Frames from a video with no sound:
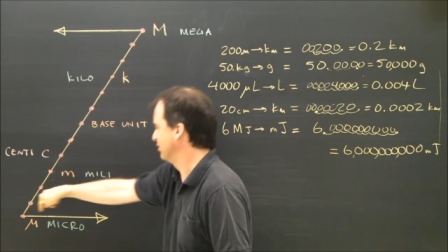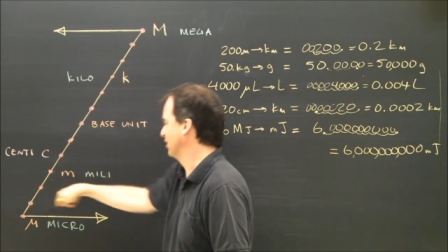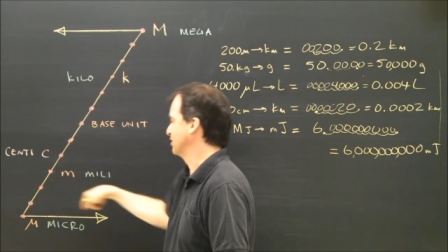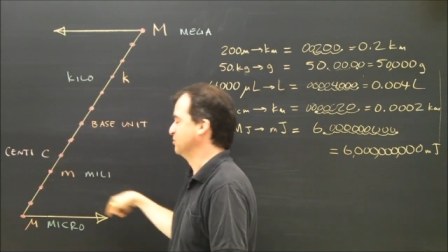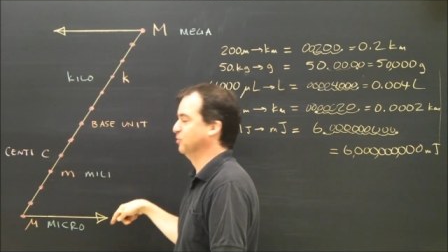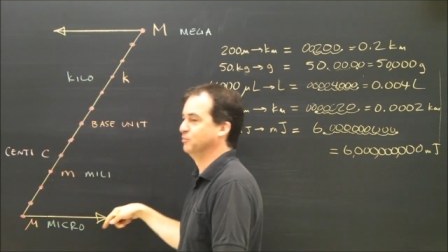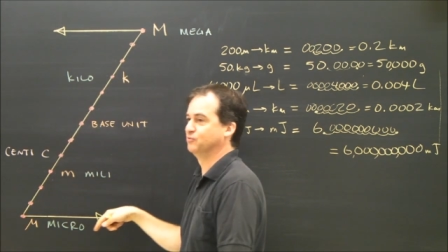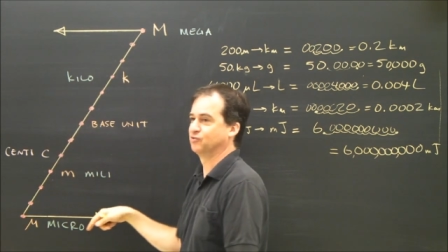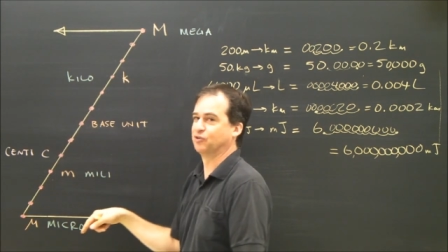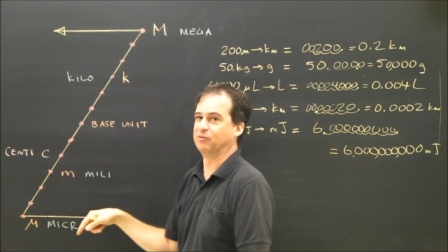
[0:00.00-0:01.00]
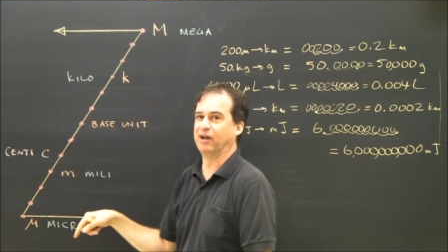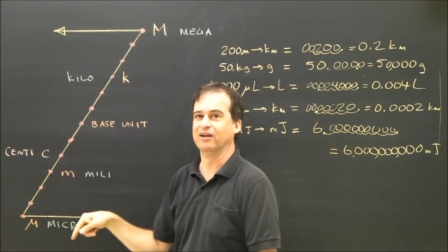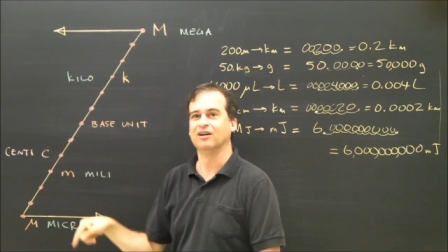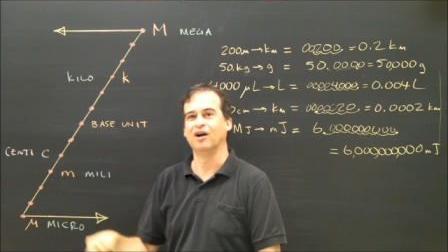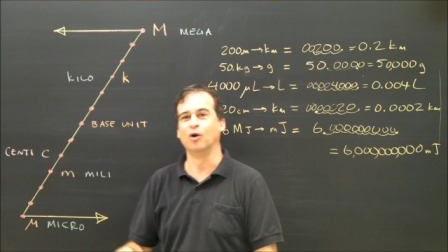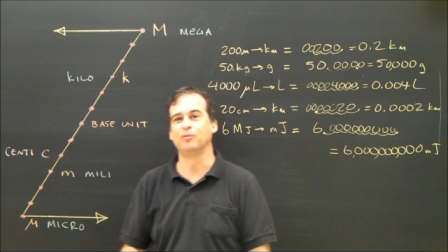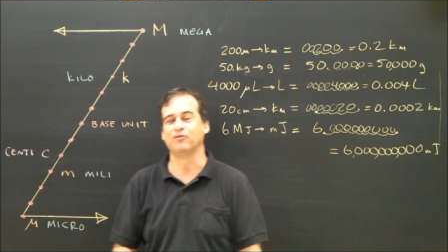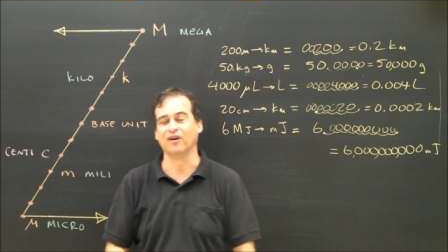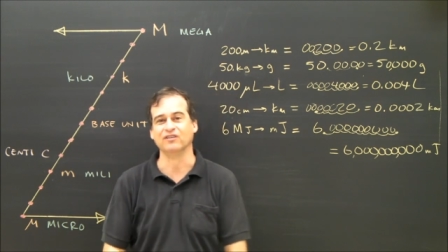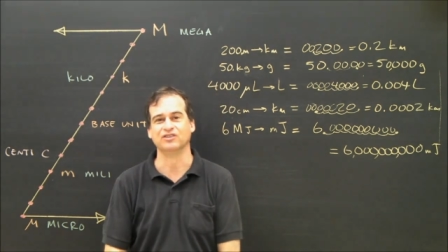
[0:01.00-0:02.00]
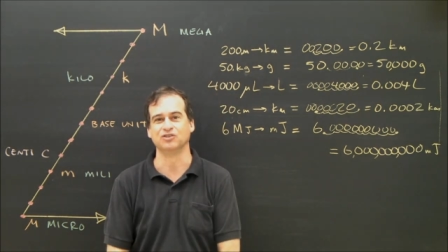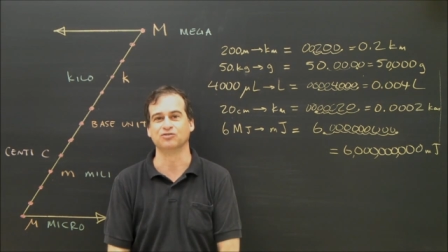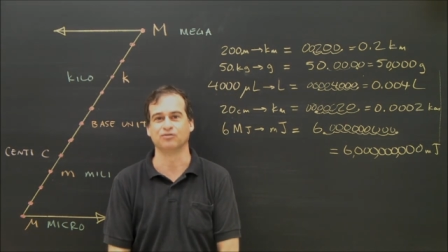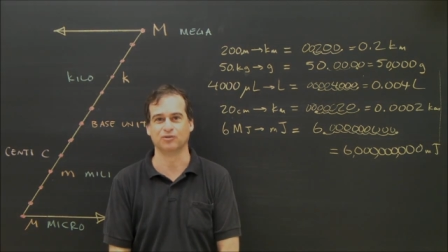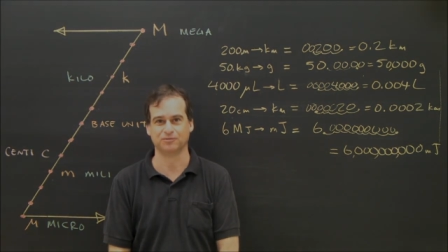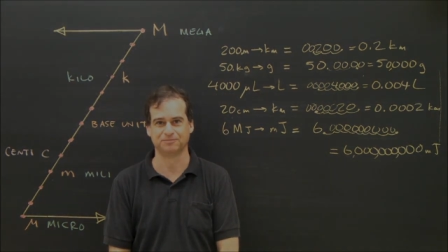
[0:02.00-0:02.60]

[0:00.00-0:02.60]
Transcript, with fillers: the decimal moves to the right. I hope you found this useful.